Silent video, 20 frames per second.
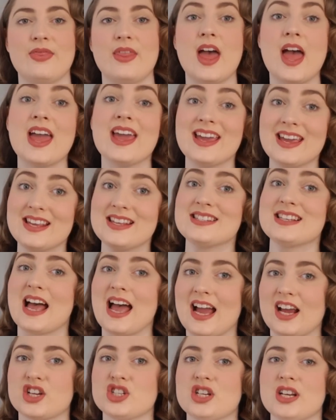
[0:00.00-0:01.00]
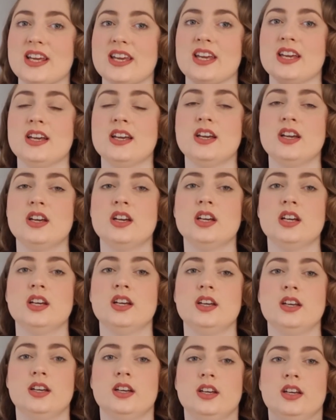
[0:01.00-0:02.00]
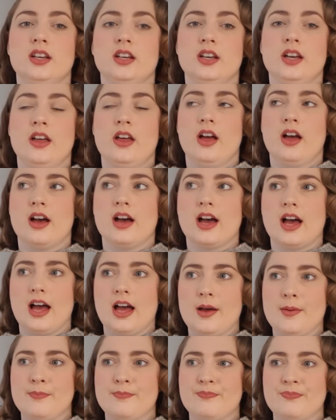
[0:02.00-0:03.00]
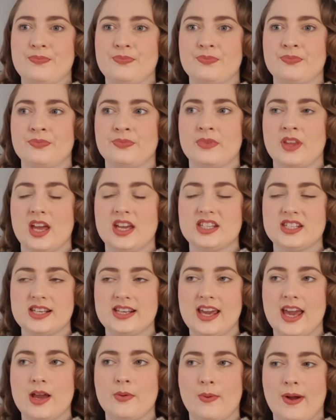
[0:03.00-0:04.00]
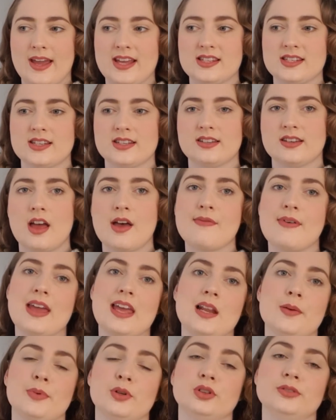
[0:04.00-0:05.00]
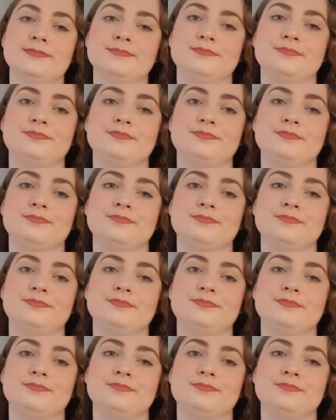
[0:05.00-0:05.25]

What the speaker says: There is actually a DK weight available,